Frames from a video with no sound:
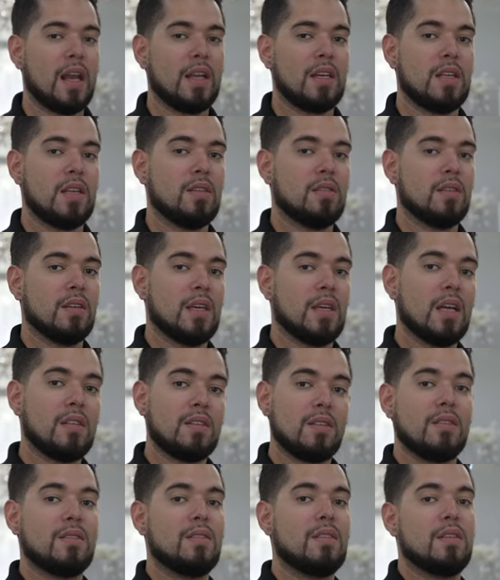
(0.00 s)
I need to get
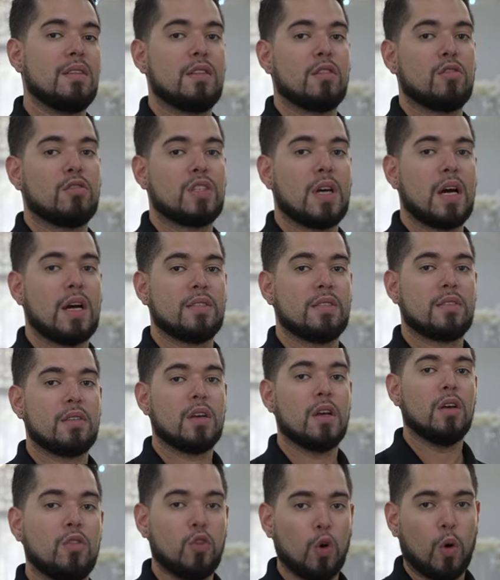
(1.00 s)
these detail shots
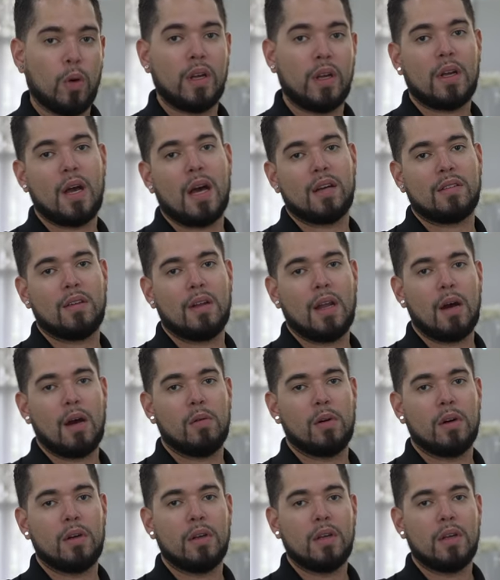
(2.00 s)
during cocktail hour